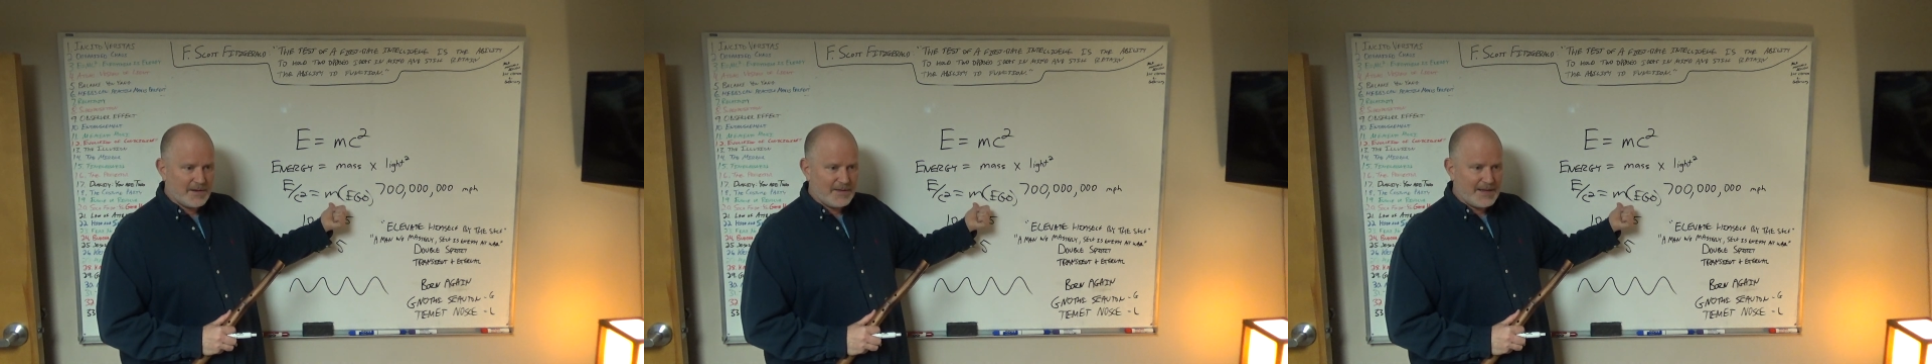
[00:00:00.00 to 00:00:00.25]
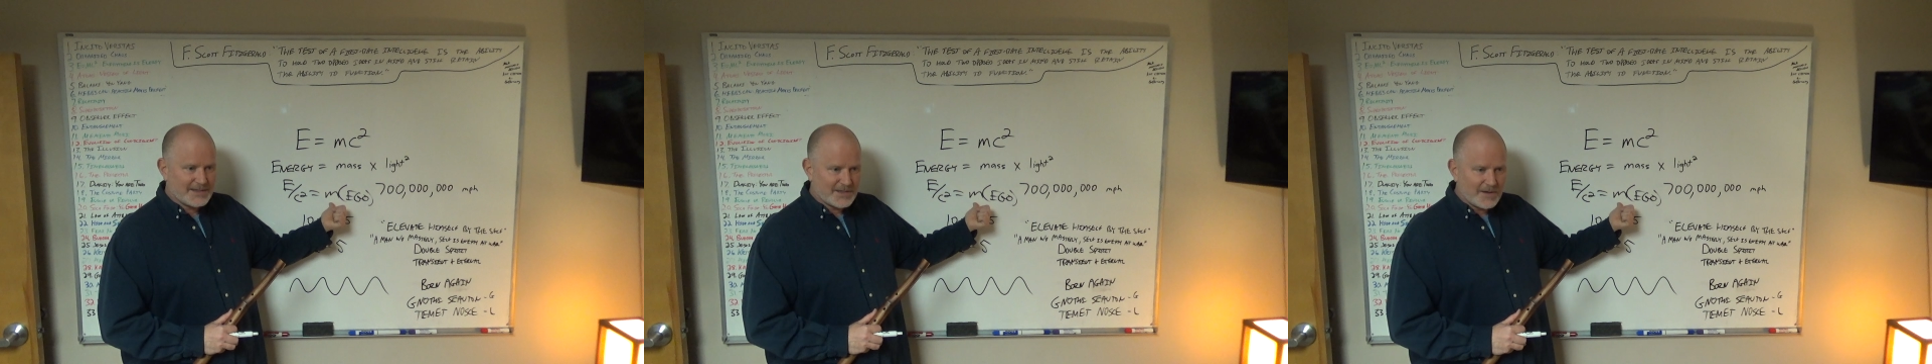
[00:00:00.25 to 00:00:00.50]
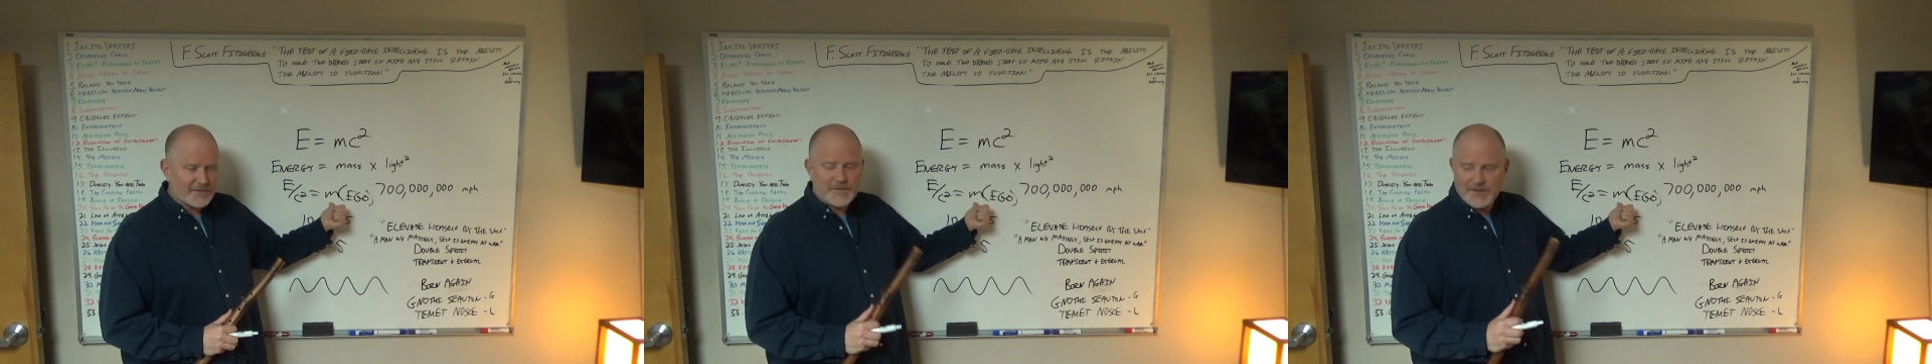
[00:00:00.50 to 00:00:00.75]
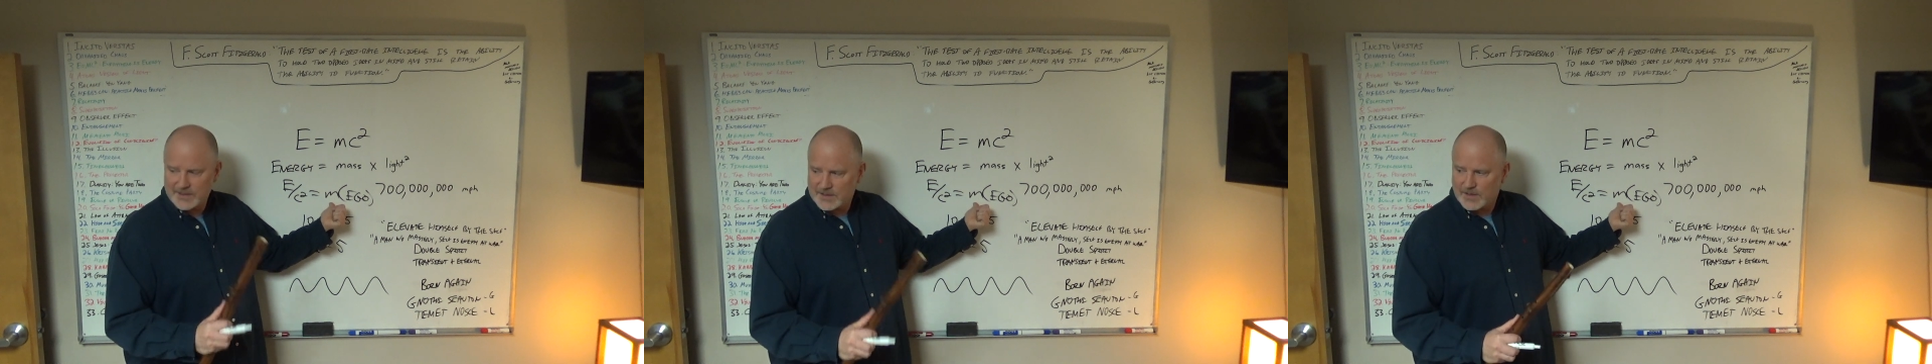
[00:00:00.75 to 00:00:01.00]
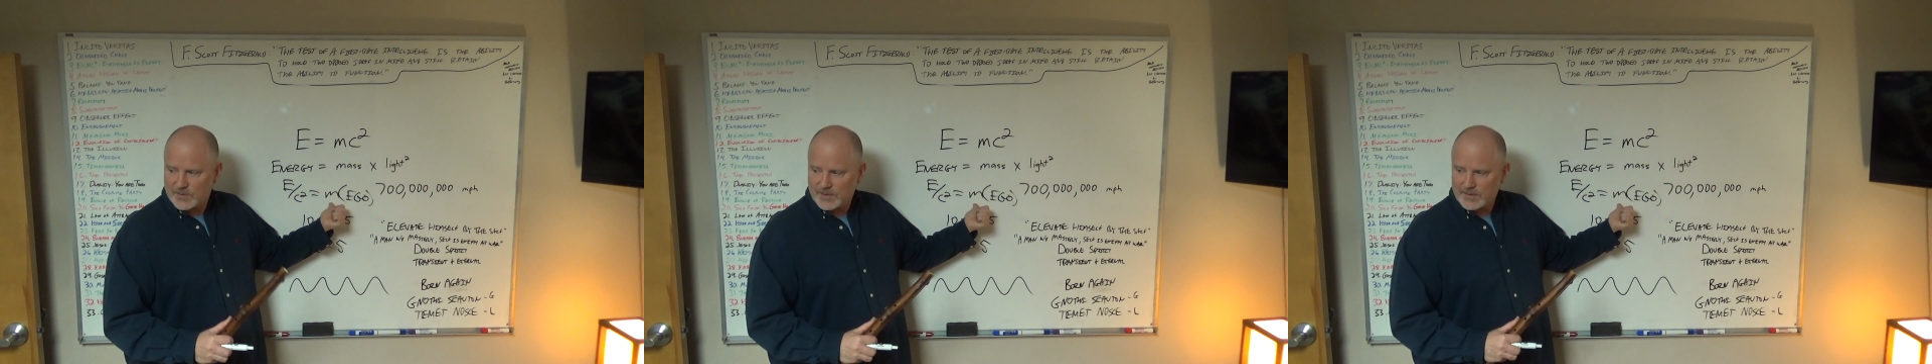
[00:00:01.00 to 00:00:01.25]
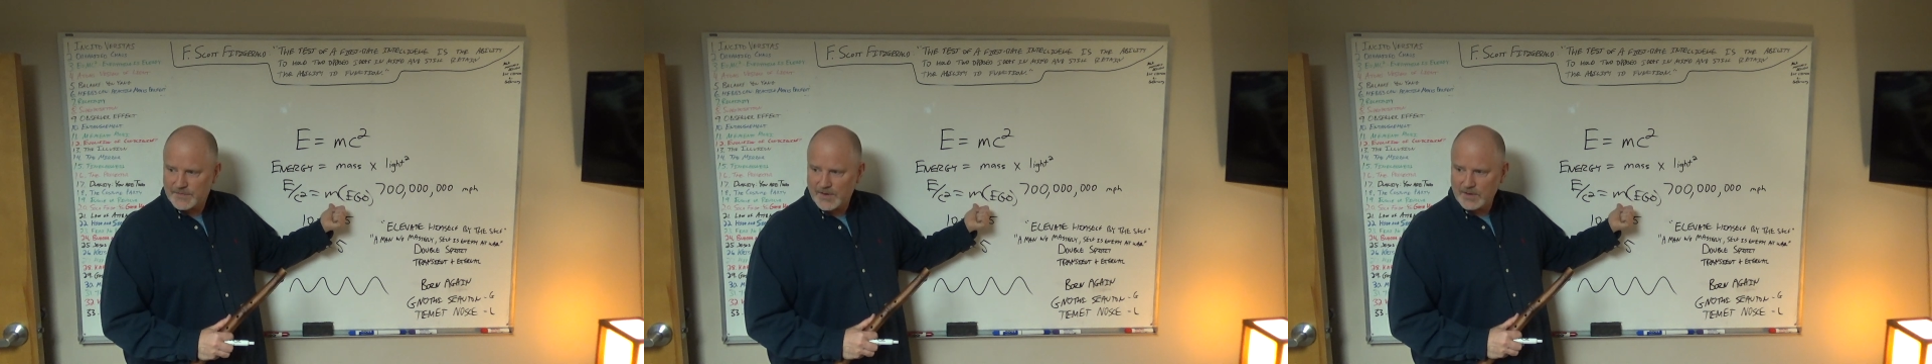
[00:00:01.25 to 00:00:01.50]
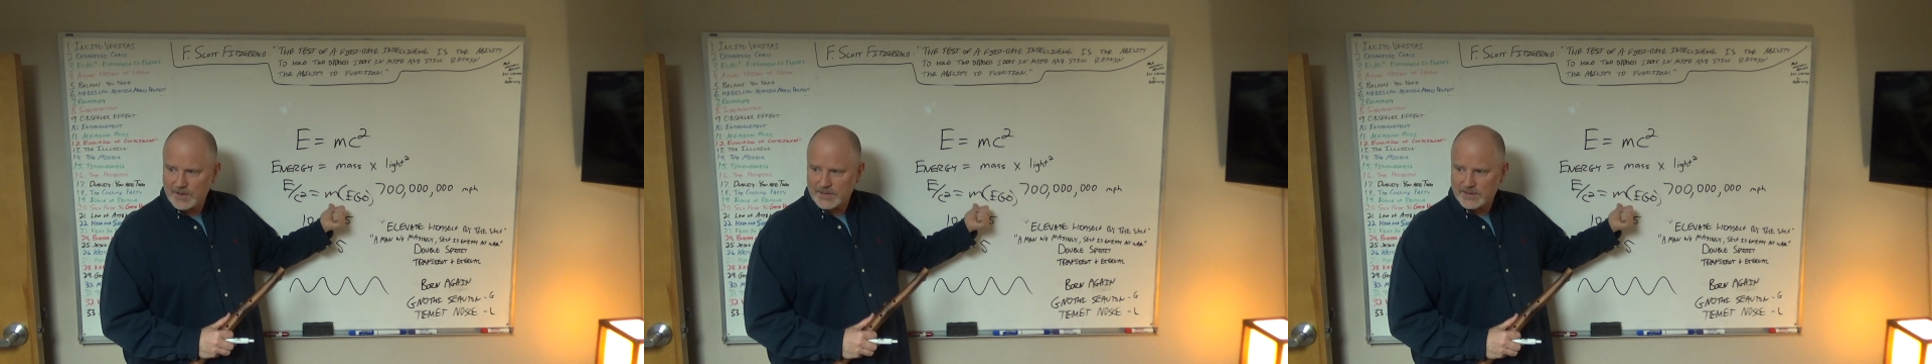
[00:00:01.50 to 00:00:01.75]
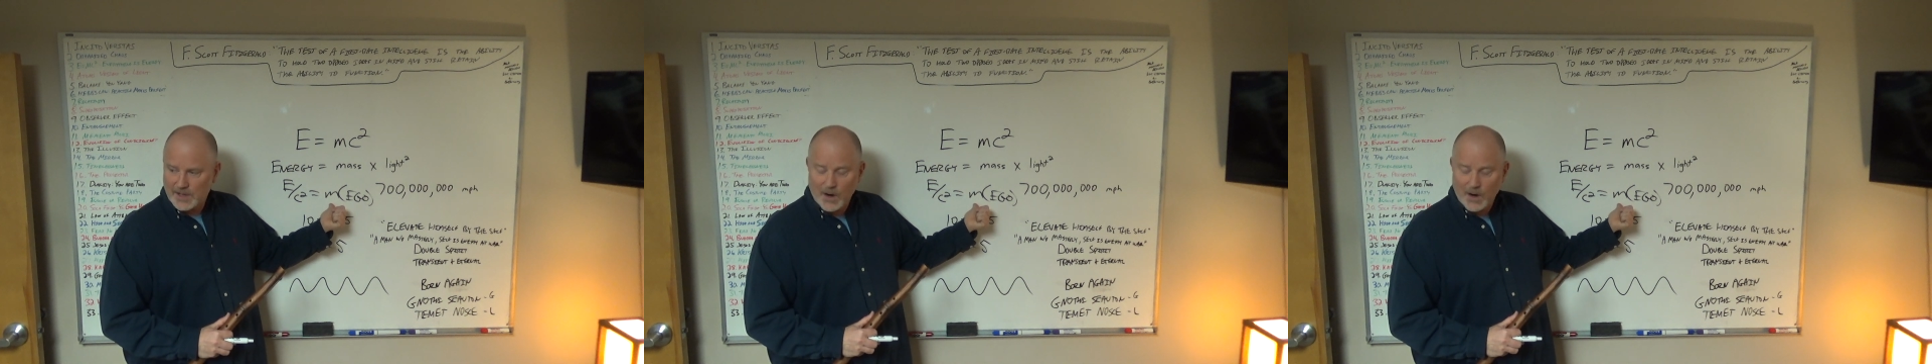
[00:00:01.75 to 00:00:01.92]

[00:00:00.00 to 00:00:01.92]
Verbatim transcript: That's all physical world focus.